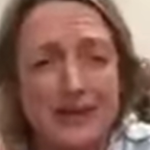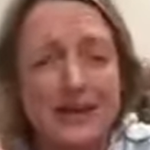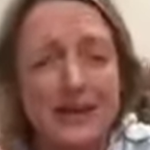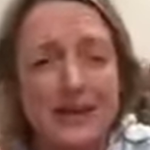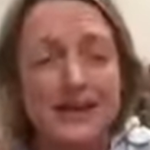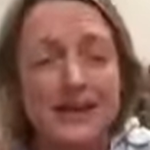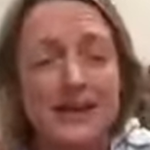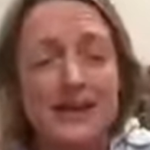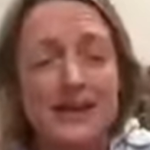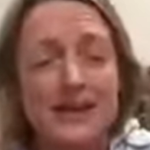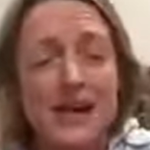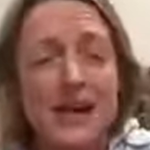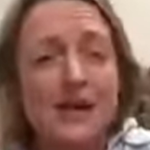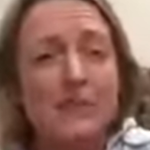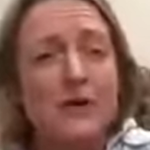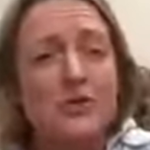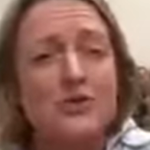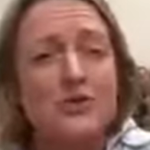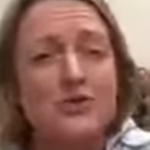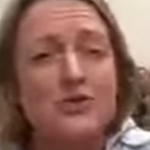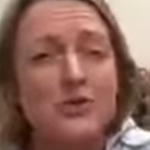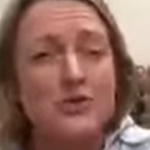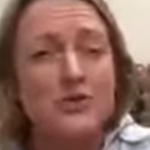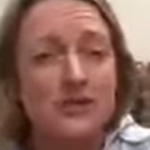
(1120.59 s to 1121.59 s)
Thigh
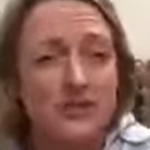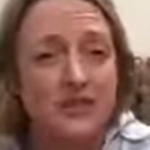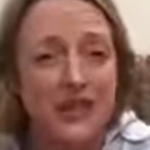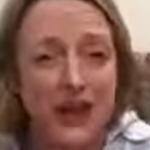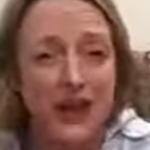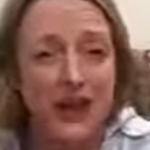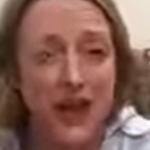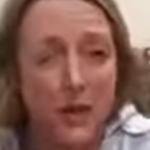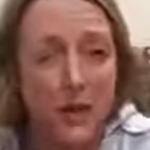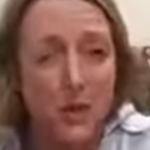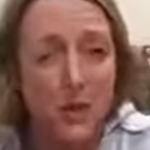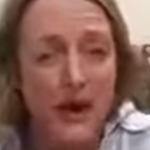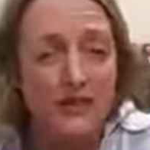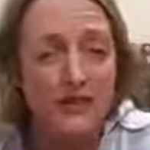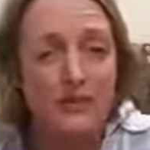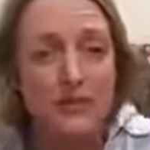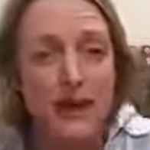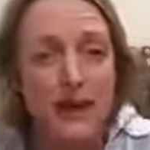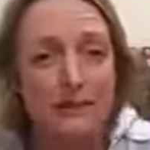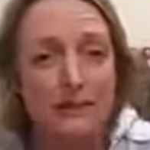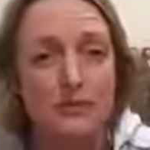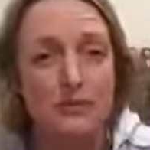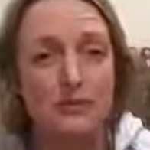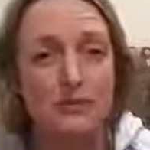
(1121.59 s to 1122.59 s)
bones away from hips.
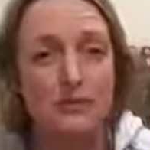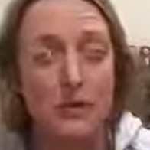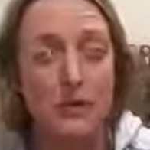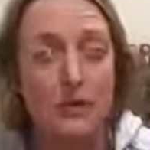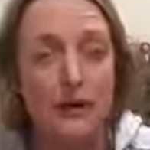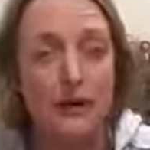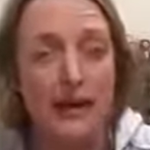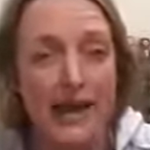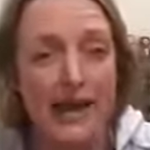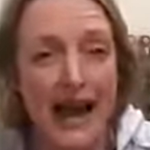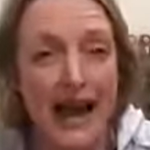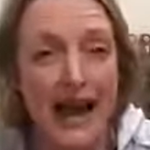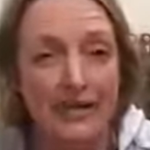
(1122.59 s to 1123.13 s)
Pull belly down.